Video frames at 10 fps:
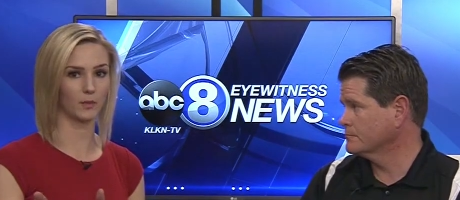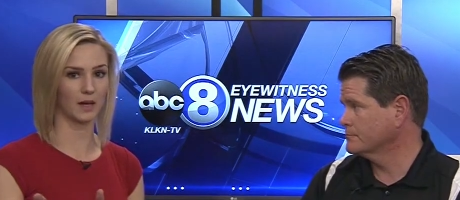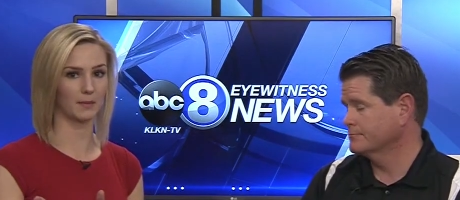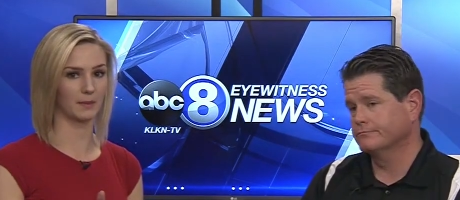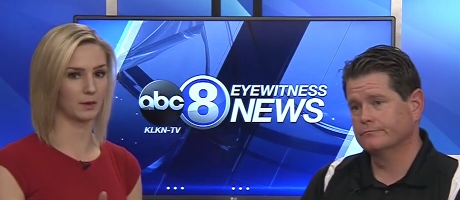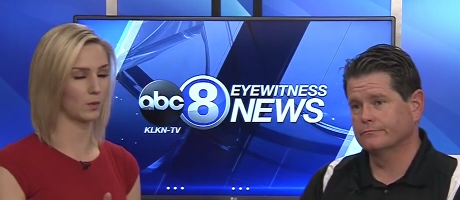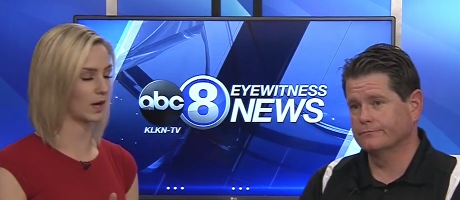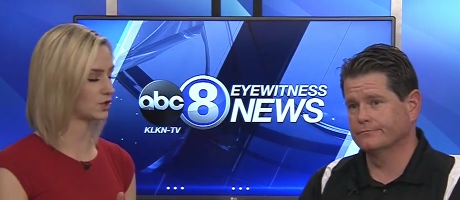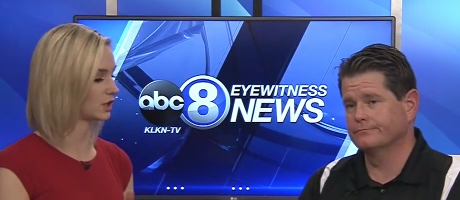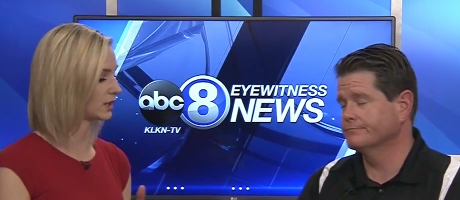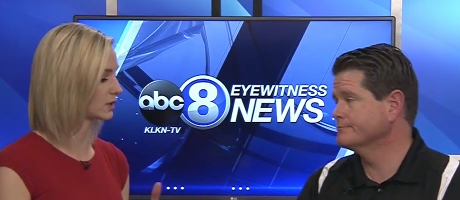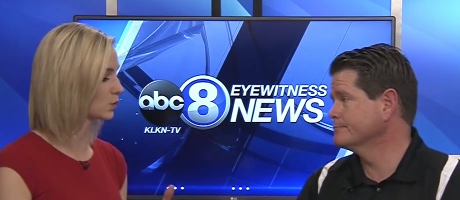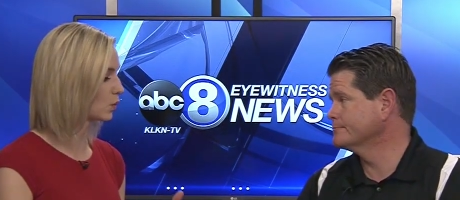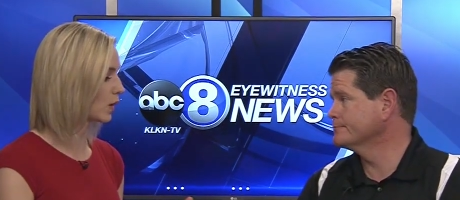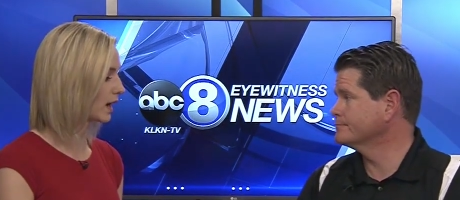Speaker 1: home that might be watching this,
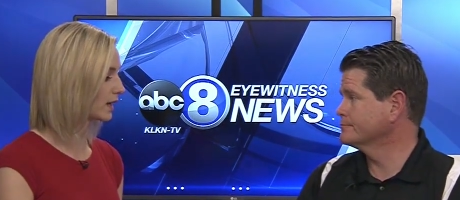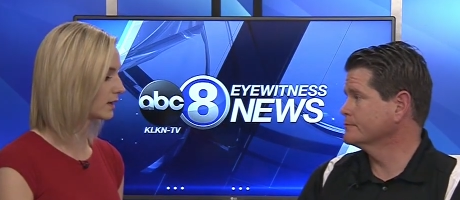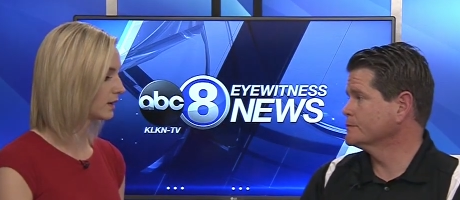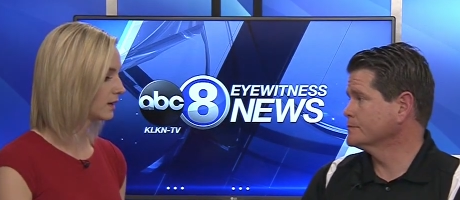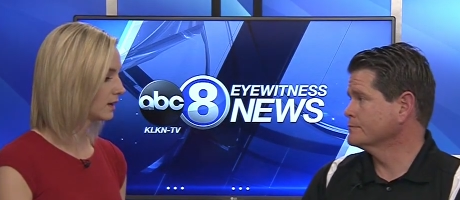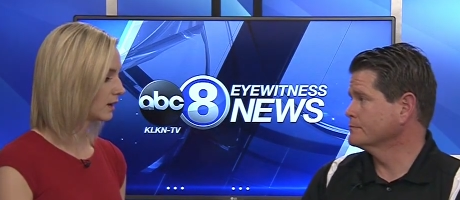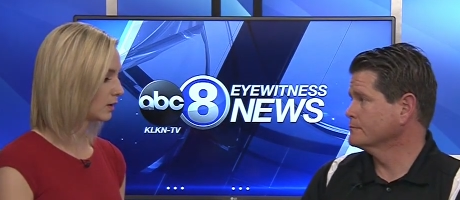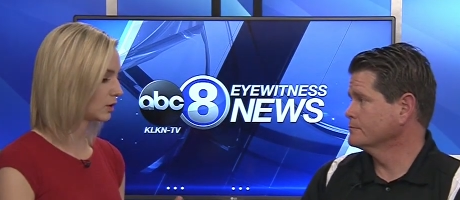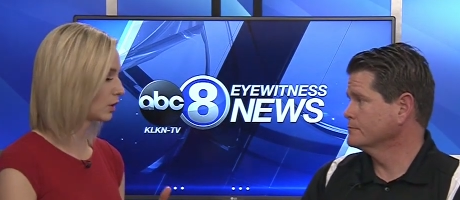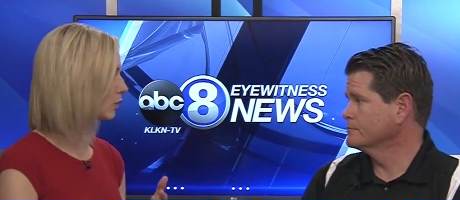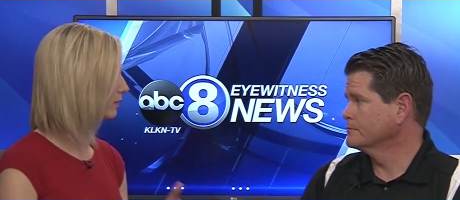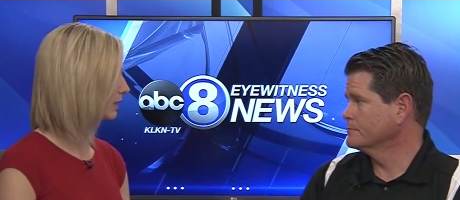what you know,